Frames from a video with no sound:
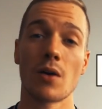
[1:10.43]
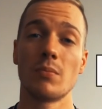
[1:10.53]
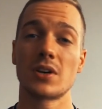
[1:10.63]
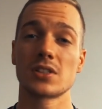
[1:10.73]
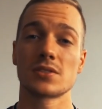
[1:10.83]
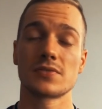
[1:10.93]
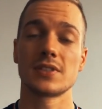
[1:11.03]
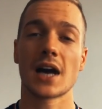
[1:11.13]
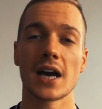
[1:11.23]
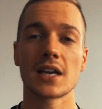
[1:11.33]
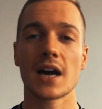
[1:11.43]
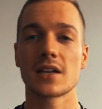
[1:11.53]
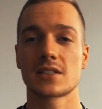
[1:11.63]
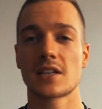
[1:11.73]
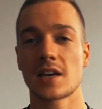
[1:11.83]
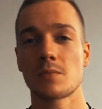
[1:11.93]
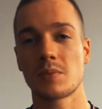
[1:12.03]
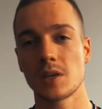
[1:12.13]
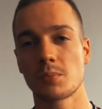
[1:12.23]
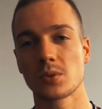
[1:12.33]
Because of 9 out of 10
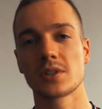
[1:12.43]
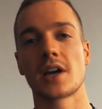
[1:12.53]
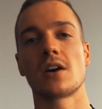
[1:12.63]
people that